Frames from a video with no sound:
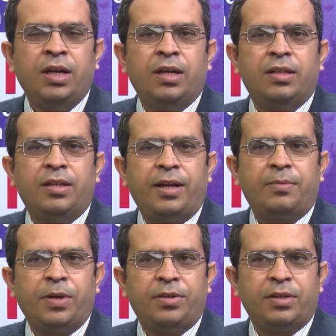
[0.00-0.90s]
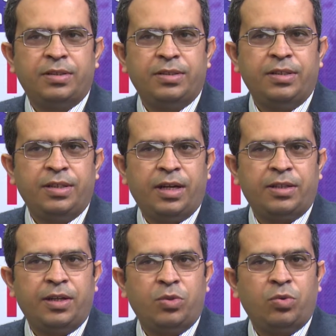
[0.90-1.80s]
that patients in India
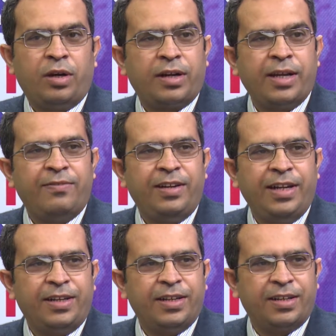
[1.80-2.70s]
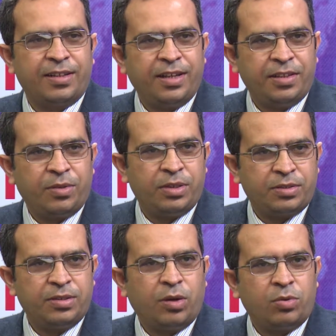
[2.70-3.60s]
tend to arrive later than their
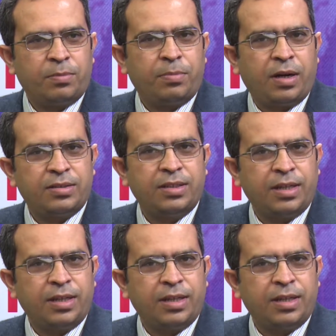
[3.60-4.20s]
Western counterparts, and there